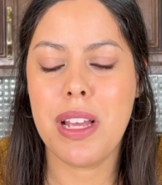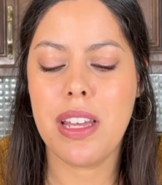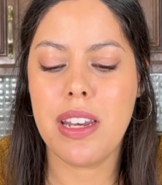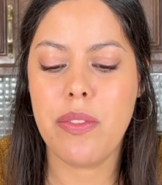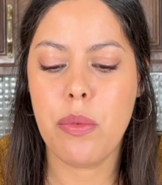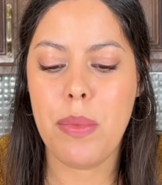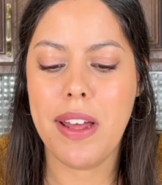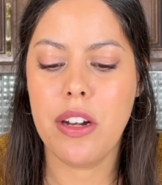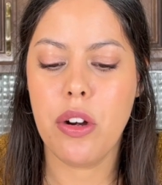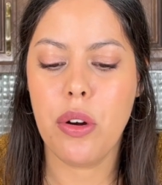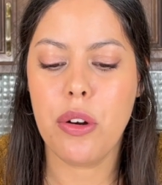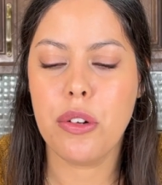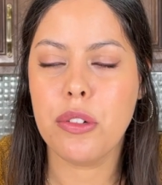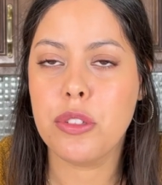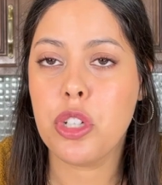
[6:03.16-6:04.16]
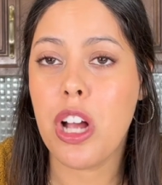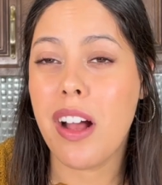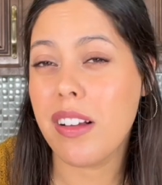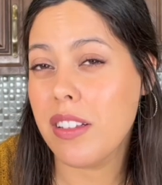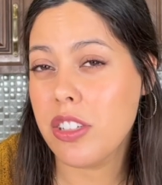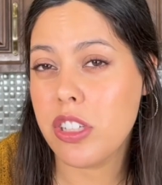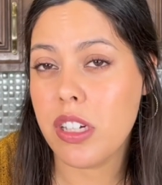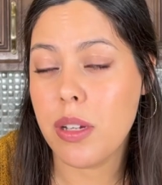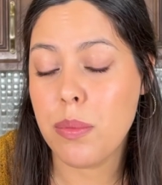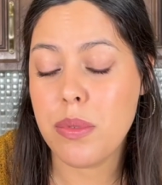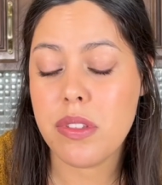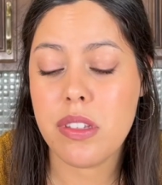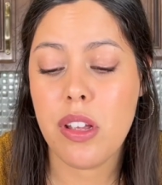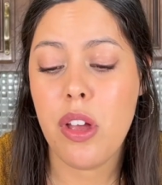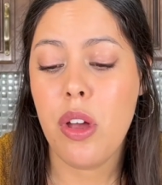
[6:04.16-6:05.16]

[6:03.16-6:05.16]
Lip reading: it even better, or chocolate chips